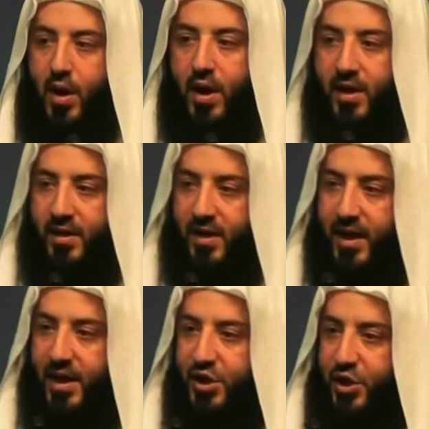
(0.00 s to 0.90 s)
In the
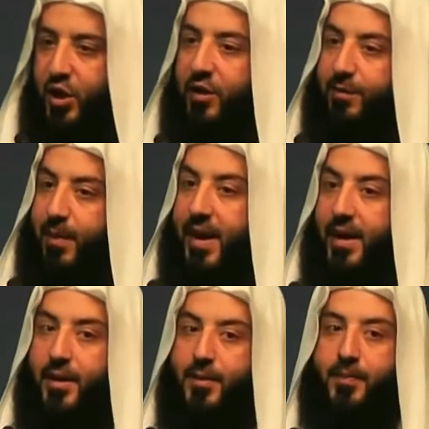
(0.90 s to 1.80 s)
nature of
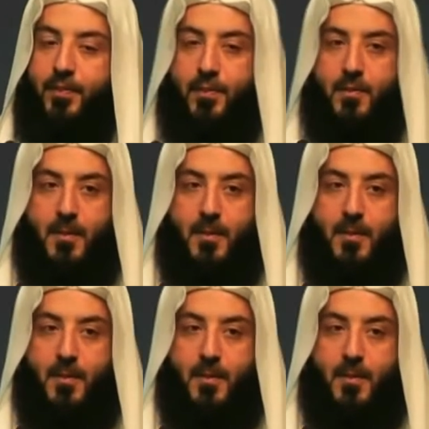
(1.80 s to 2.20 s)
man,